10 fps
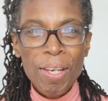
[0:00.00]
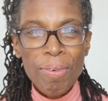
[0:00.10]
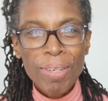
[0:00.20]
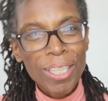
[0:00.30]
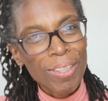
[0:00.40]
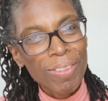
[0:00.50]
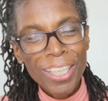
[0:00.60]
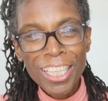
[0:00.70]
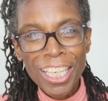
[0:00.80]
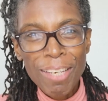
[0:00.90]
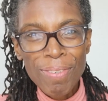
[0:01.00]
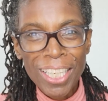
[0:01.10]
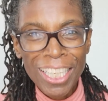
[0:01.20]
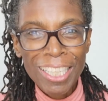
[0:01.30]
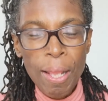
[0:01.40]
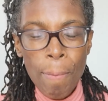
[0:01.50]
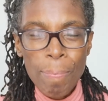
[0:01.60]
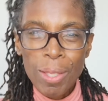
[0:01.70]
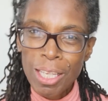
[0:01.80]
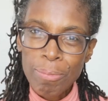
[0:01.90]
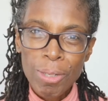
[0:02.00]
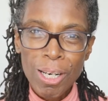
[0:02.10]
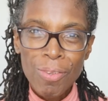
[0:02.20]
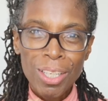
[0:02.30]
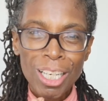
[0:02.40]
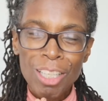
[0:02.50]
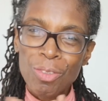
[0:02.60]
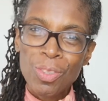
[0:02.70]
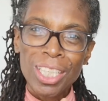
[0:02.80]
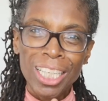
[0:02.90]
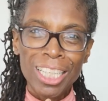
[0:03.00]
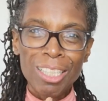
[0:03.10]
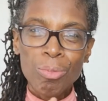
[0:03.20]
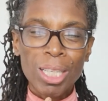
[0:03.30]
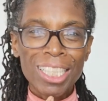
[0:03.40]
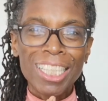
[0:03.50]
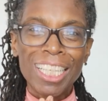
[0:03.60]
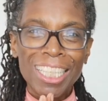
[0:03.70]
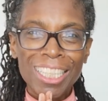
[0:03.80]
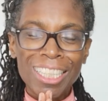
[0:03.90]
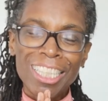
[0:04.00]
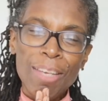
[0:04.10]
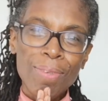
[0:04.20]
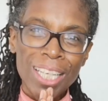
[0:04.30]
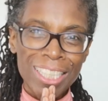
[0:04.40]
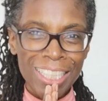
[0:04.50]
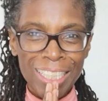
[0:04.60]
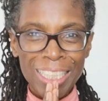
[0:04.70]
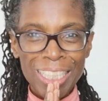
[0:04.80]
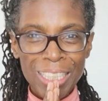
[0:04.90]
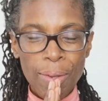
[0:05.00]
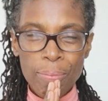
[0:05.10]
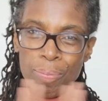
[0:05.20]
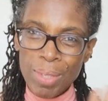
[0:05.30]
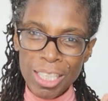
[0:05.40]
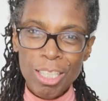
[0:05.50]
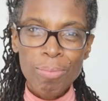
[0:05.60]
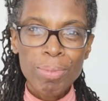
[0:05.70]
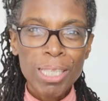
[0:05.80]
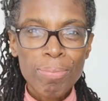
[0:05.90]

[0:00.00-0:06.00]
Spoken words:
Well, we're going to keep it in. That's part of the 100 days, one take, just keeping it as it is. So please